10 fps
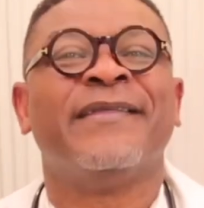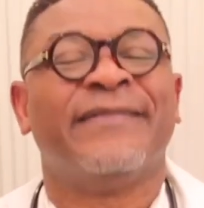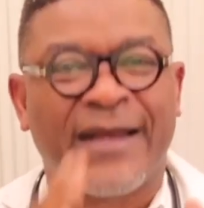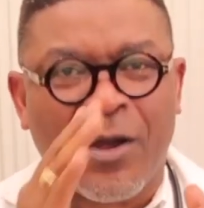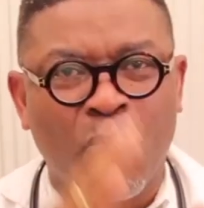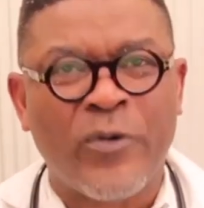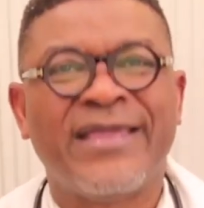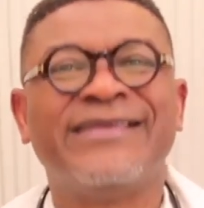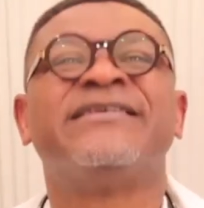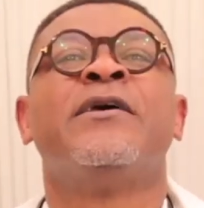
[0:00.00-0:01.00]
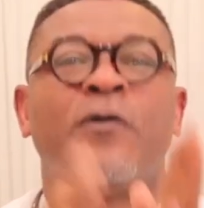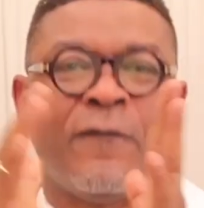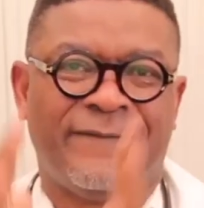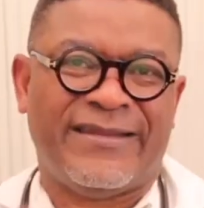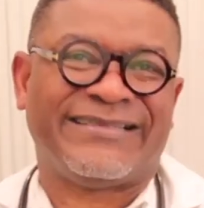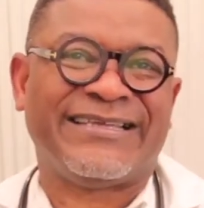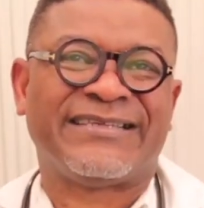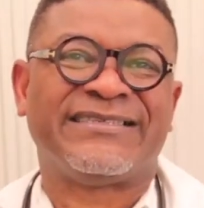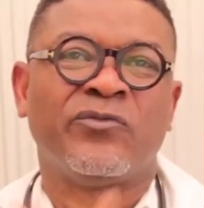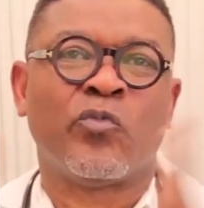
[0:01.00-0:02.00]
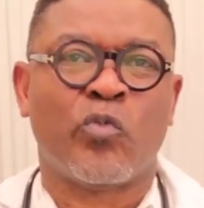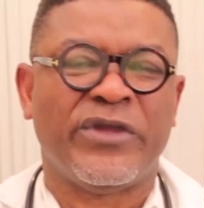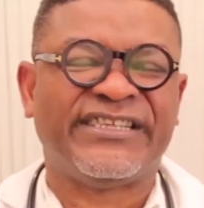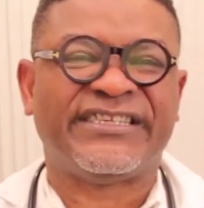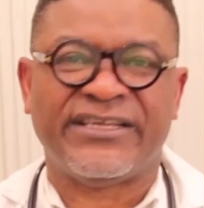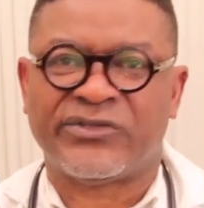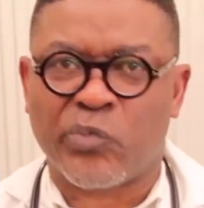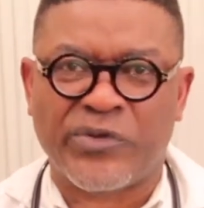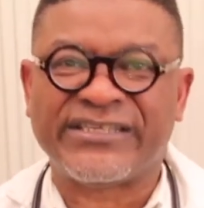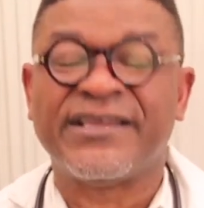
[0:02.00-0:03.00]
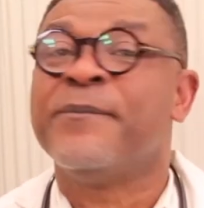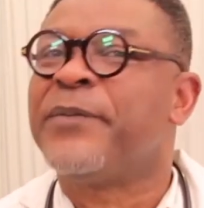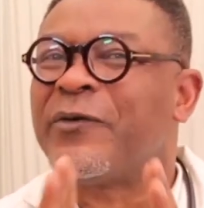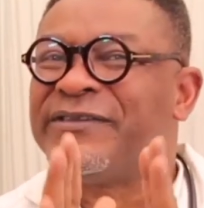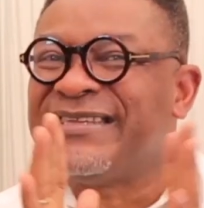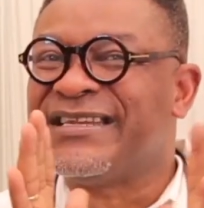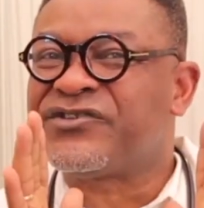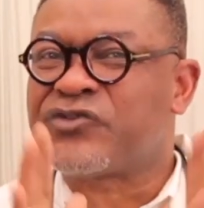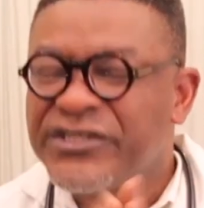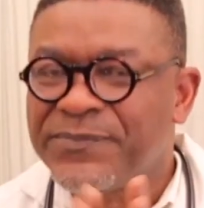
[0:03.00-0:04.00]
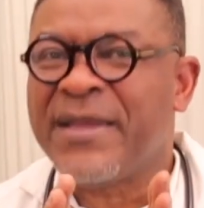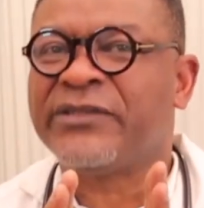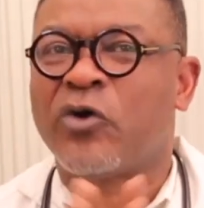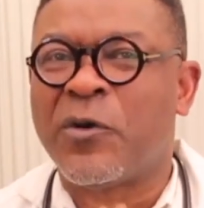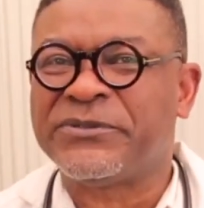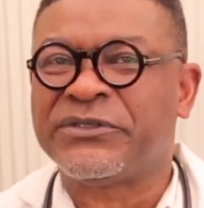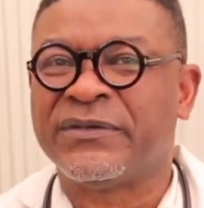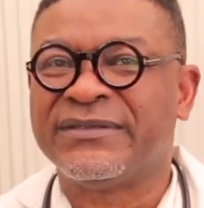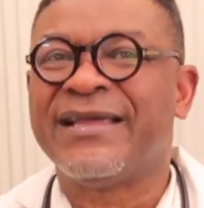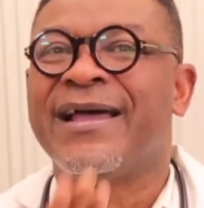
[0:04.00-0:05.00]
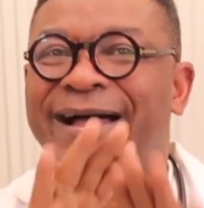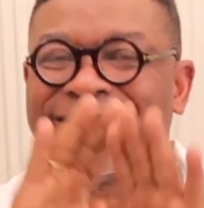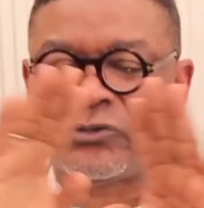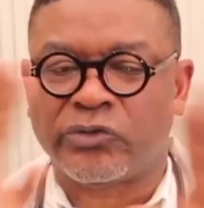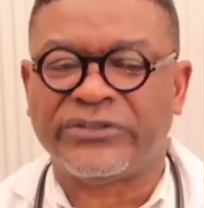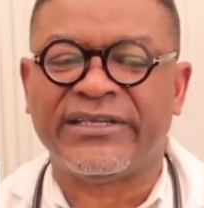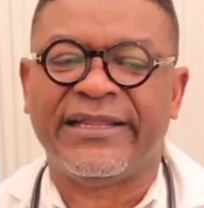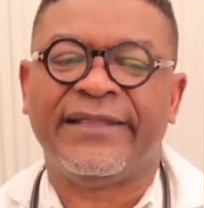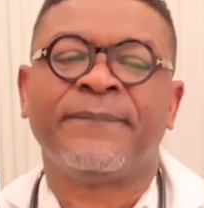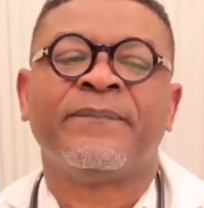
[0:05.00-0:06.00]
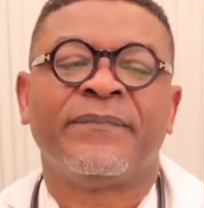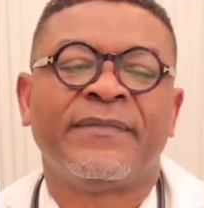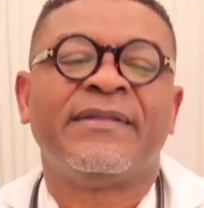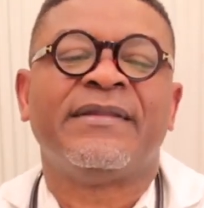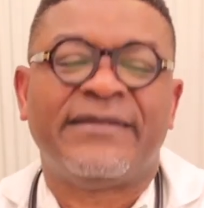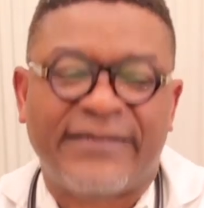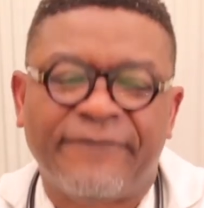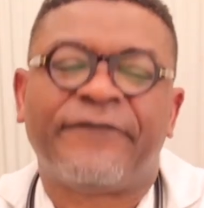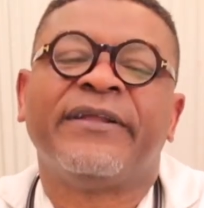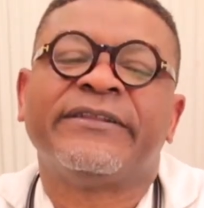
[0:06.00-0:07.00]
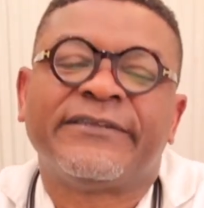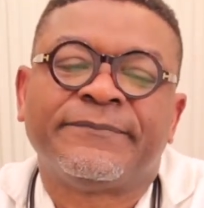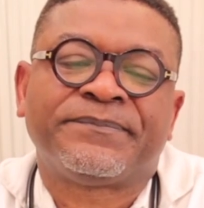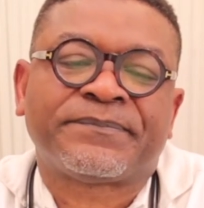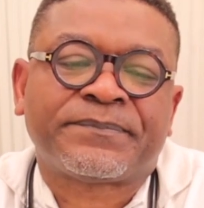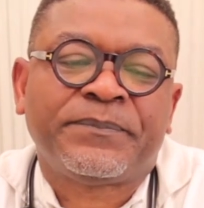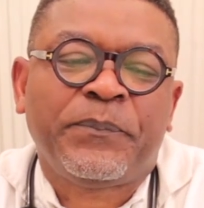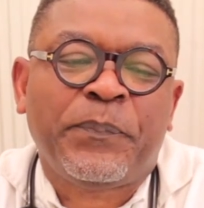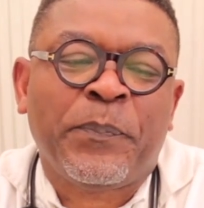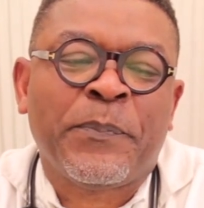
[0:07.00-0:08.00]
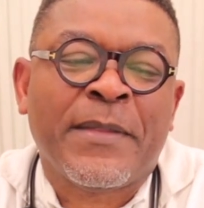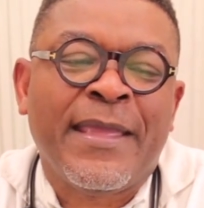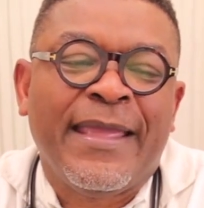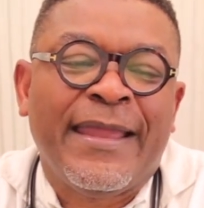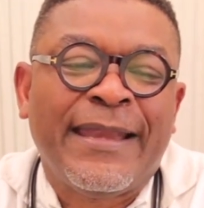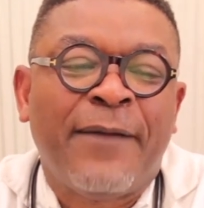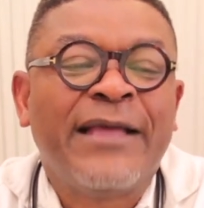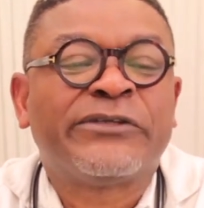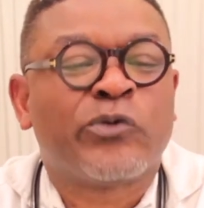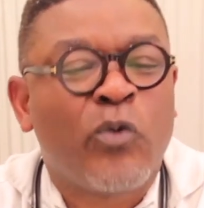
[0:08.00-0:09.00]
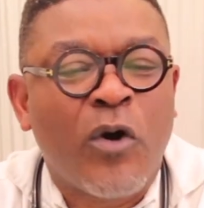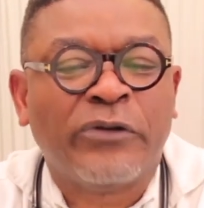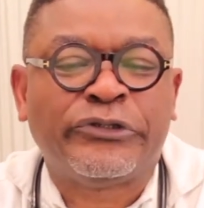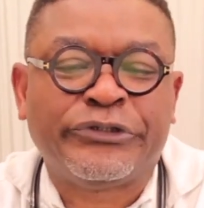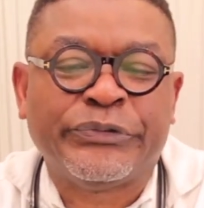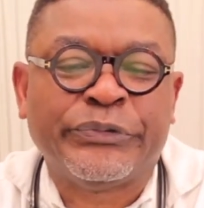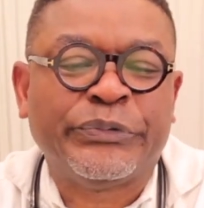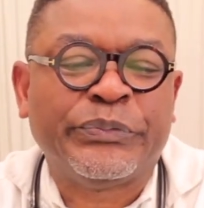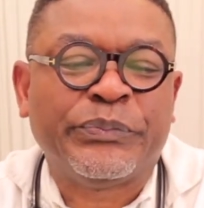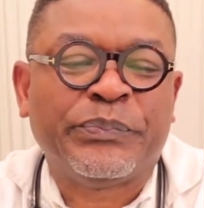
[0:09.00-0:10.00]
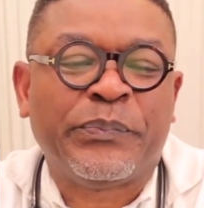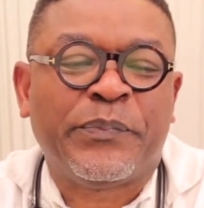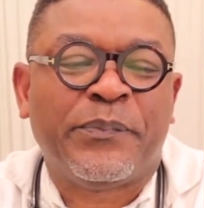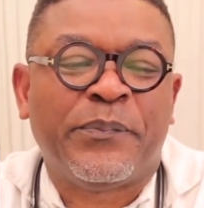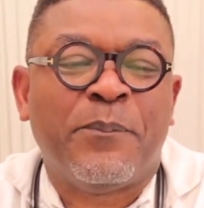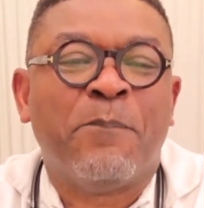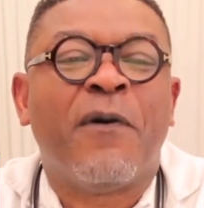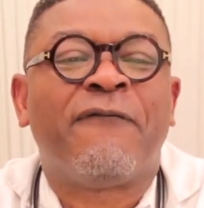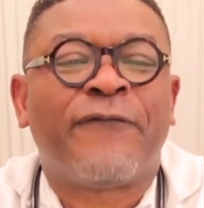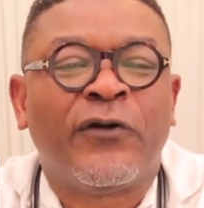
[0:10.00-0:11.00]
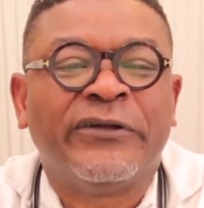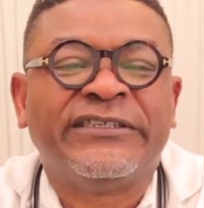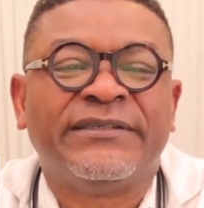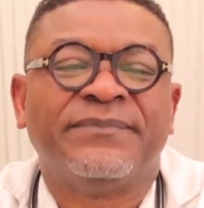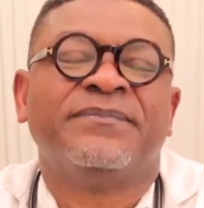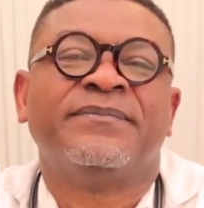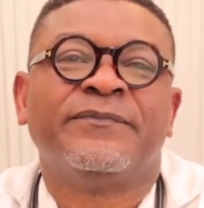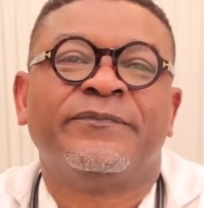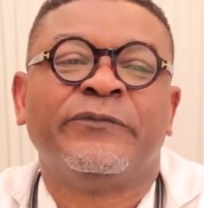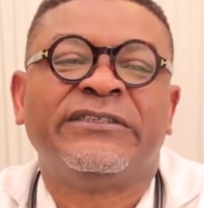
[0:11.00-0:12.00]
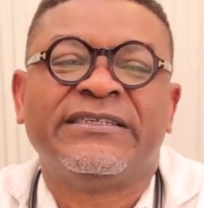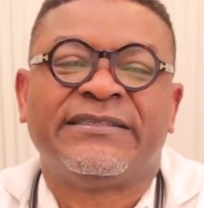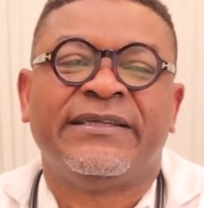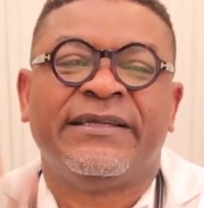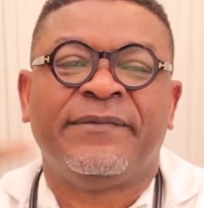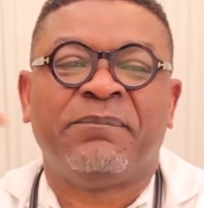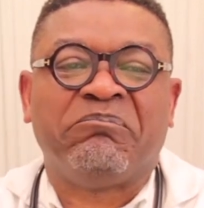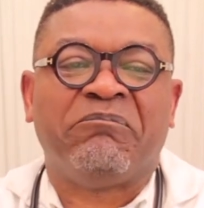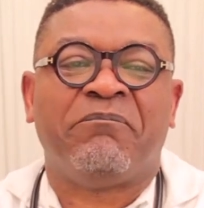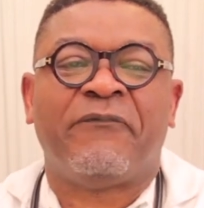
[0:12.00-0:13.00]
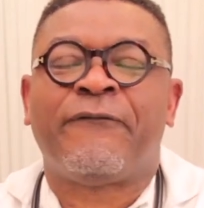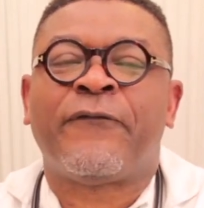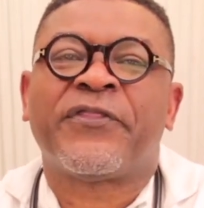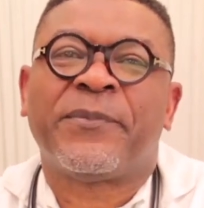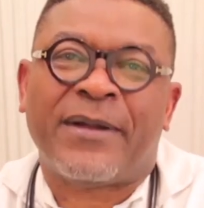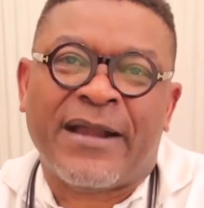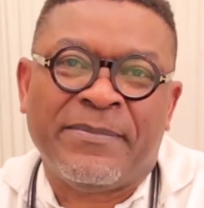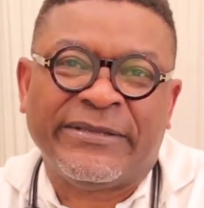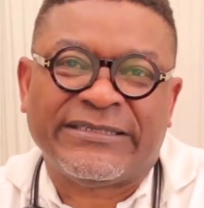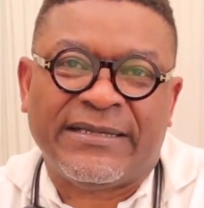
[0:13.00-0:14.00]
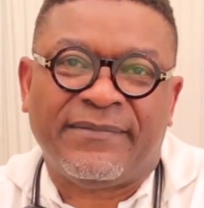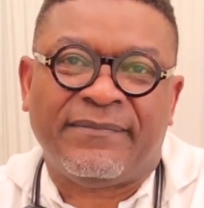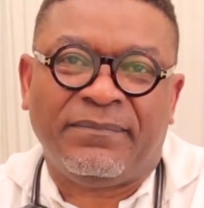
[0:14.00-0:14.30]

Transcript: There are ways of detecting which is which, because the treatment options are totally different. Now let's go on to morphology, which is the fourth parameter.